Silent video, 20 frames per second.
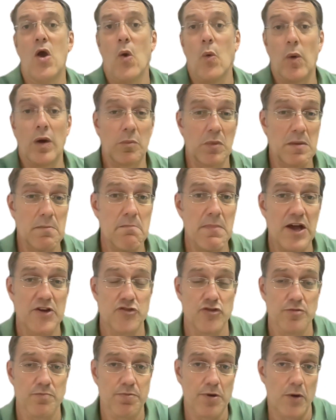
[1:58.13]
When we
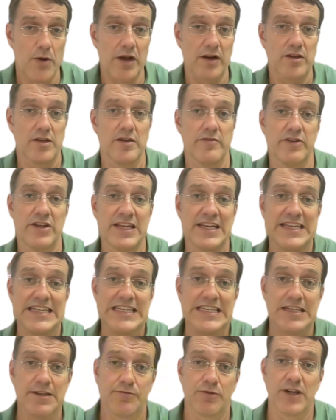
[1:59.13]
measure productivity
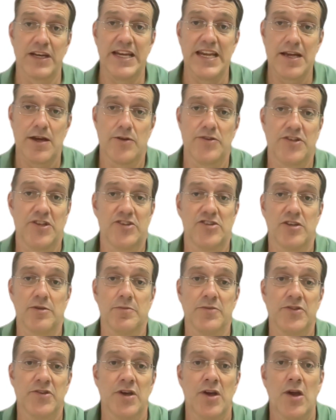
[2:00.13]
in different
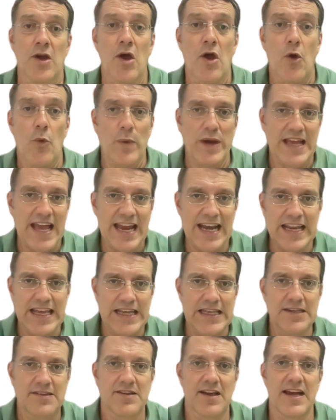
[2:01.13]
ecosystems, we gain
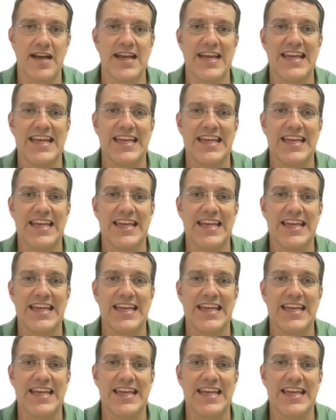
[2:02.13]
insight